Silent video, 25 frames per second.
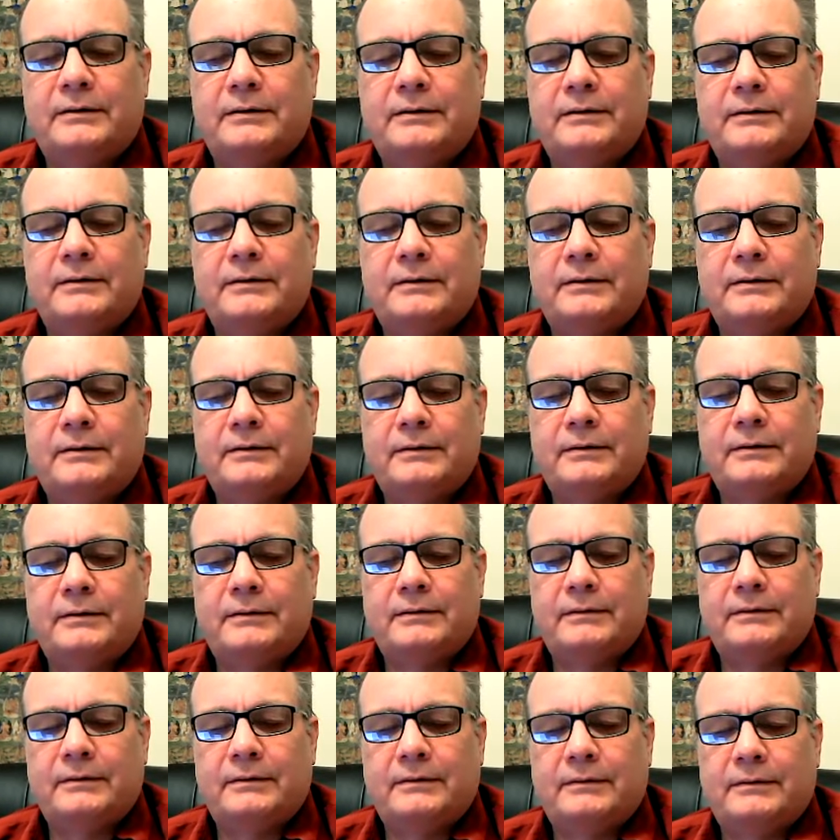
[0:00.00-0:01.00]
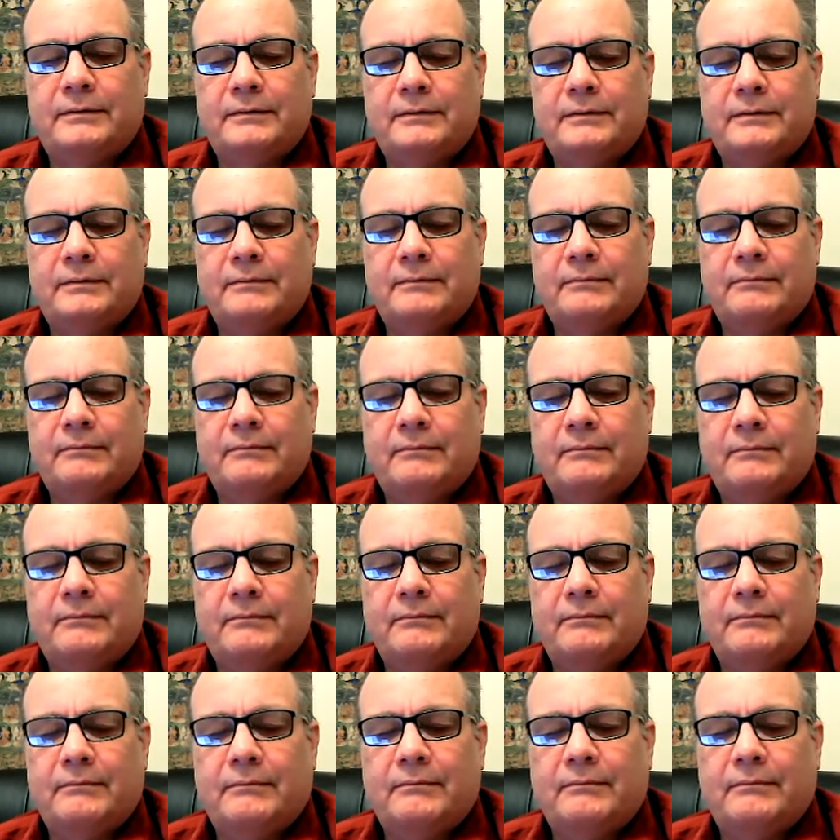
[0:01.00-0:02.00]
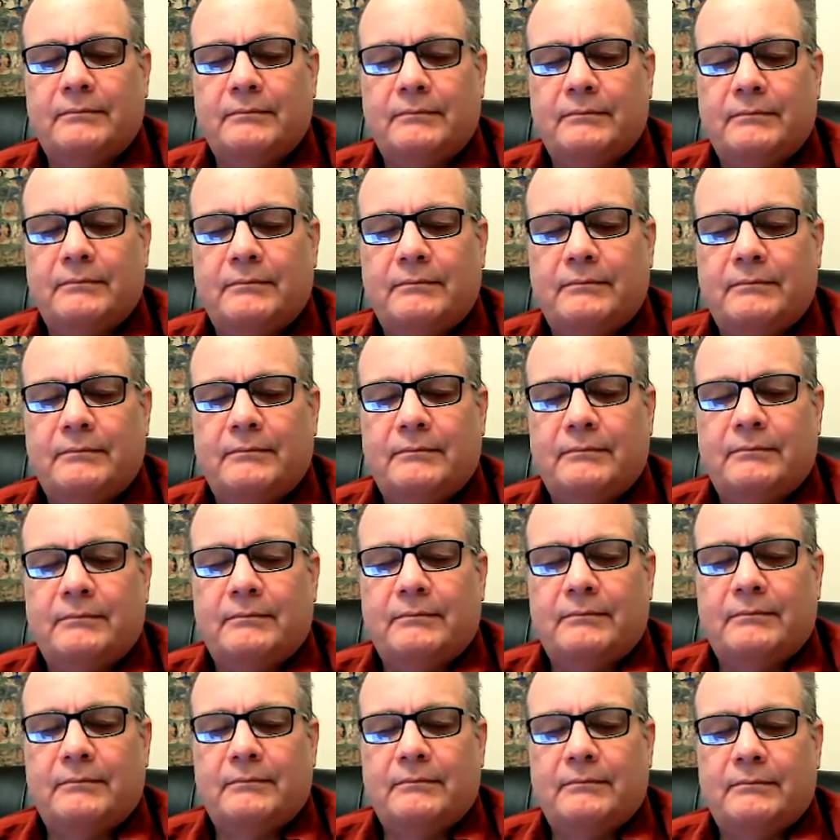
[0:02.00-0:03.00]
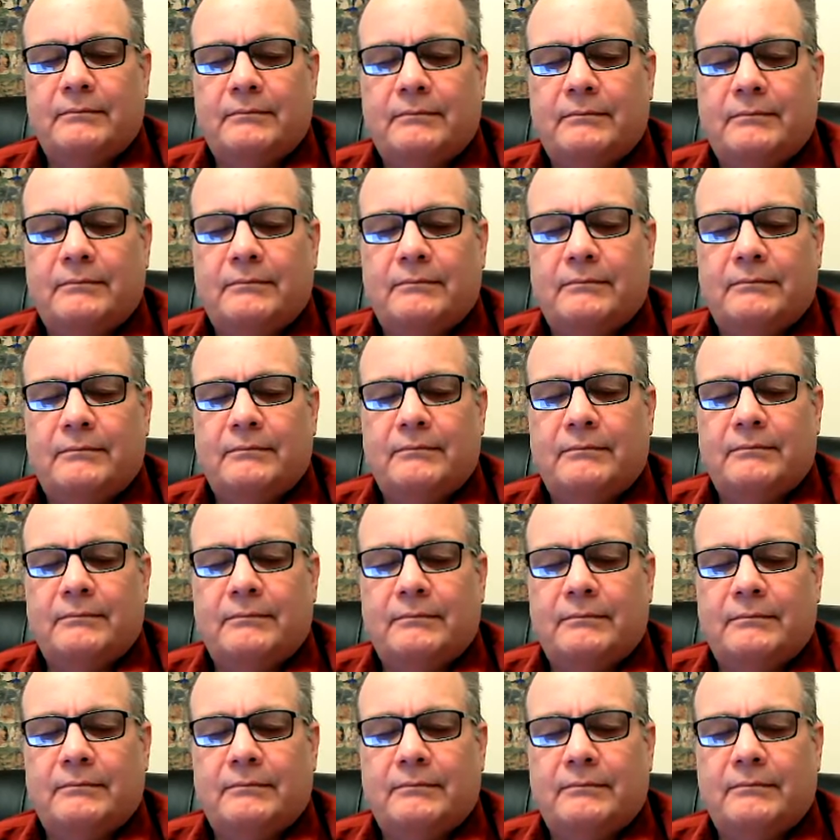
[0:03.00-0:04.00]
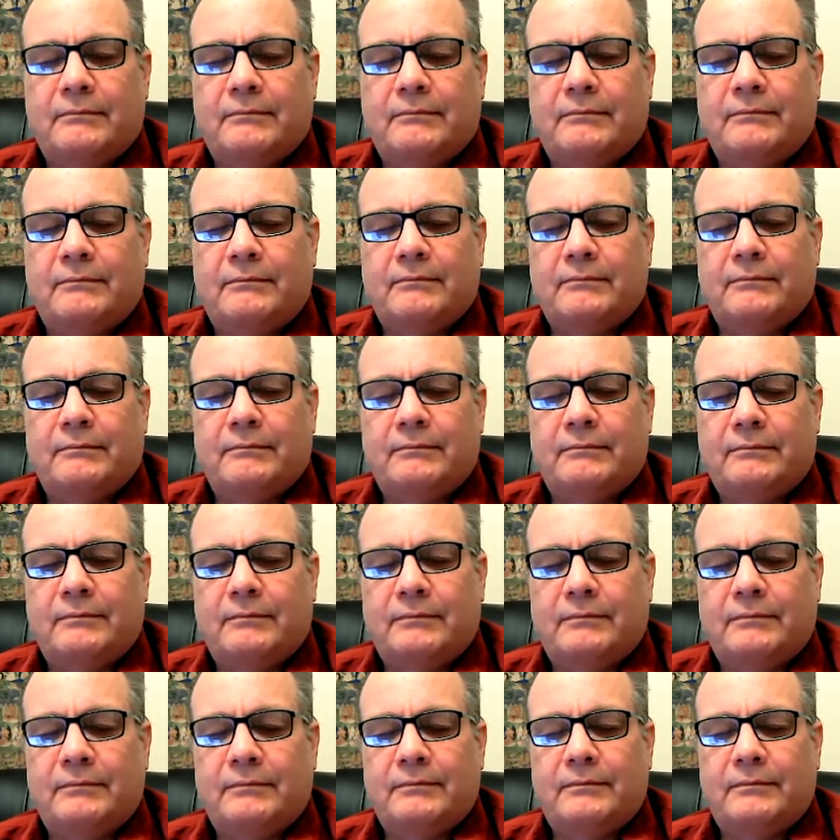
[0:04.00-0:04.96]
No one is speaking in this clip.